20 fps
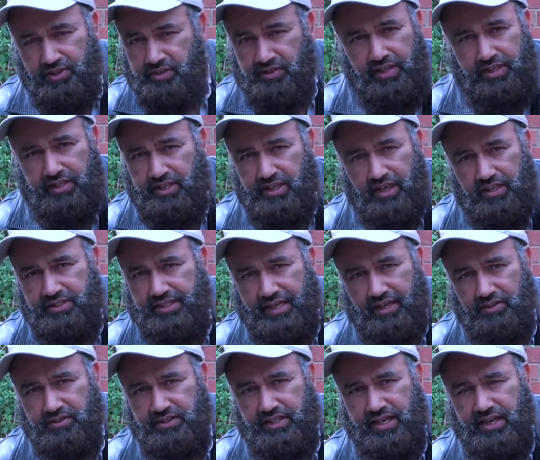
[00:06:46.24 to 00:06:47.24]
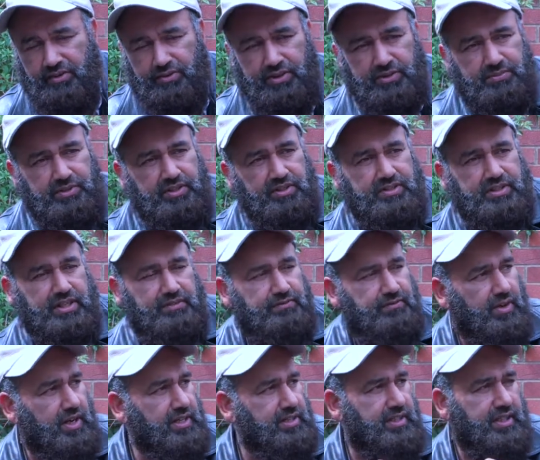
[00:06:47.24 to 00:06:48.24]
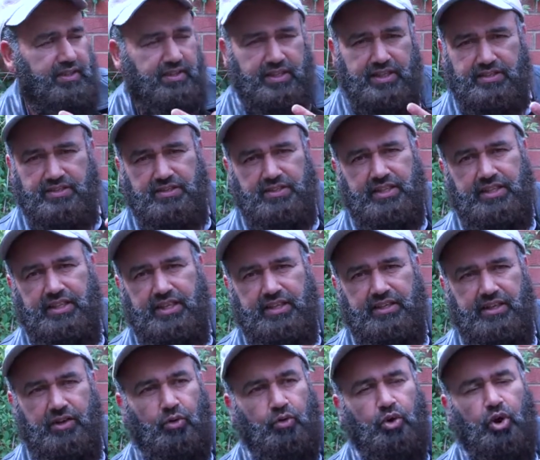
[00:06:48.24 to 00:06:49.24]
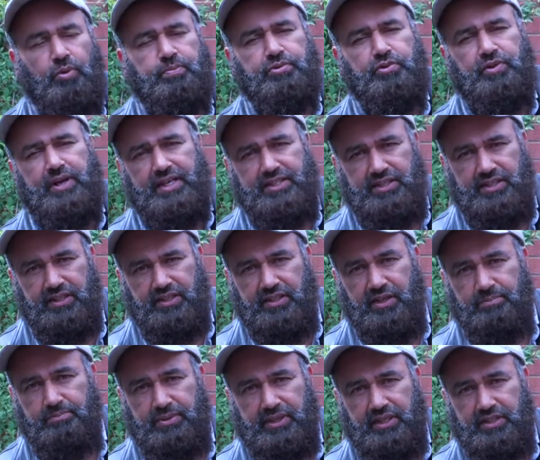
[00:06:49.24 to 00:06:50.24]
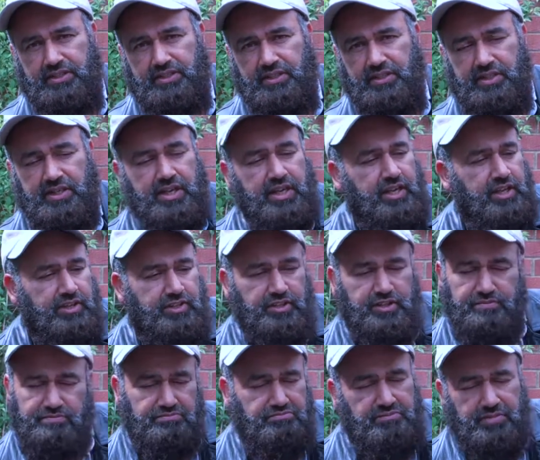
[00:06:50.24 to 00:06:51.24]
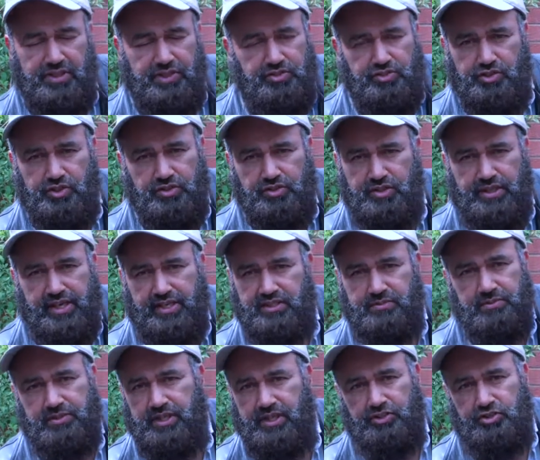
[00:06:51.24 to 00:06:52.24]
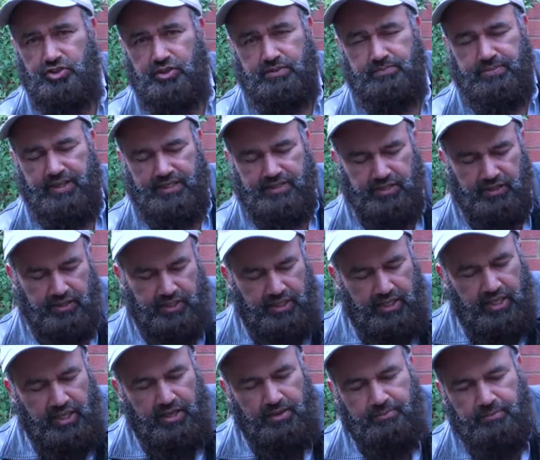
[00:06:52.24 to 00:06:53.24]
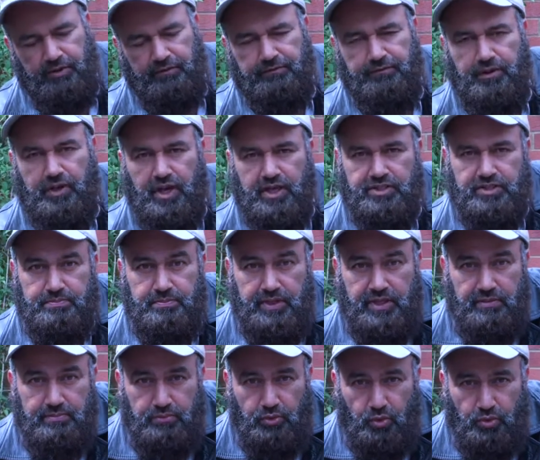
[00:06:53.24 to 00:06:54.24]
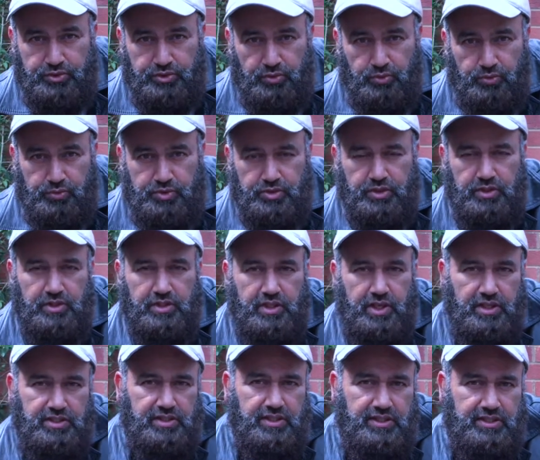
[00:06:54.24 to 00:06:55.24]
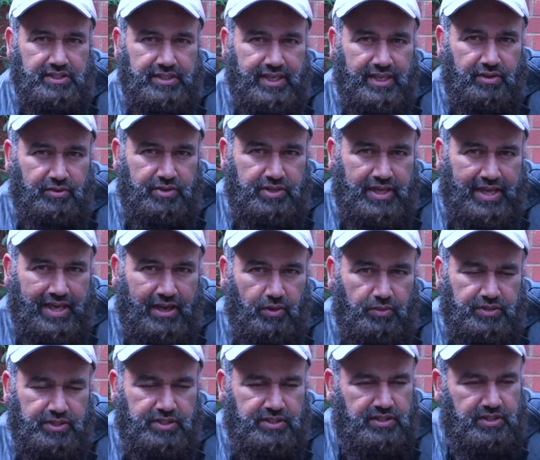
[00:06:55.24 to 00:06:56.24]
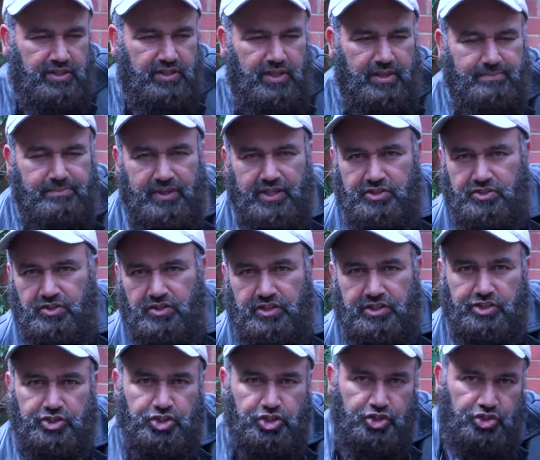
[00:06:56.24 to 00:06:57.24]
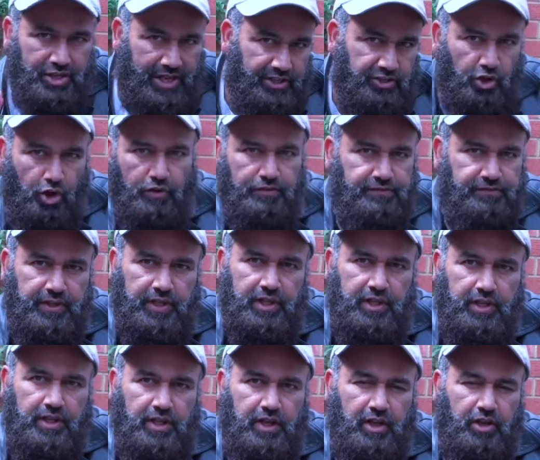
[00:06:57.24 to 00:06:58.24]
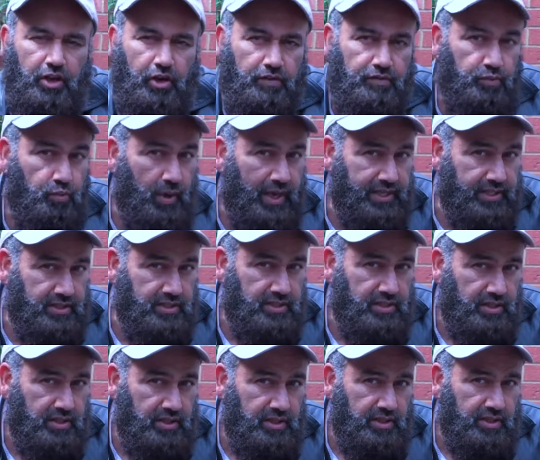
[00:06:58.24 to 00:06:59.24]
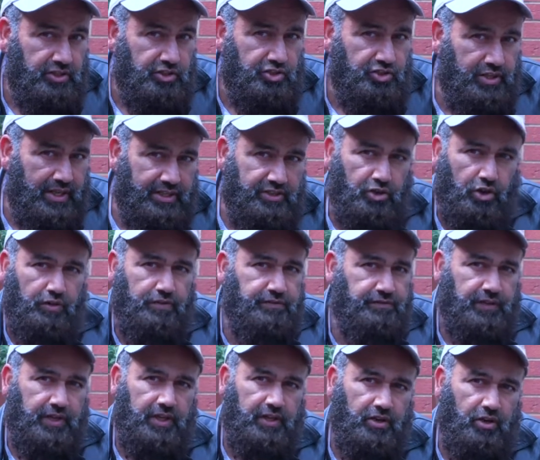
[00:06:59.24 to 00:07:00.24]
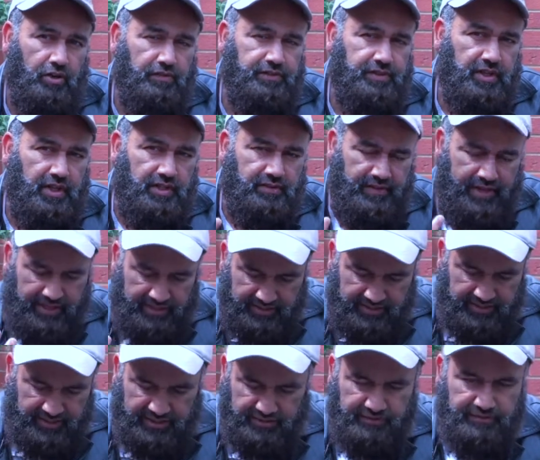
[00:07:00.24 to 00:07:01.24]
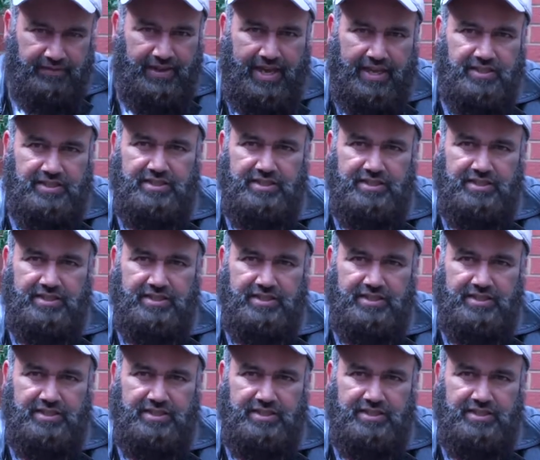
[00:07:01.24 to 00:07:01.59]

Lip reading: they cut out dairy because they find that their singing or operatic ability is just exponentially better. But for us mere mortals, cutting dairy out is going to immediately shed off a lot of weight, shed off a lot of kind of excess fat,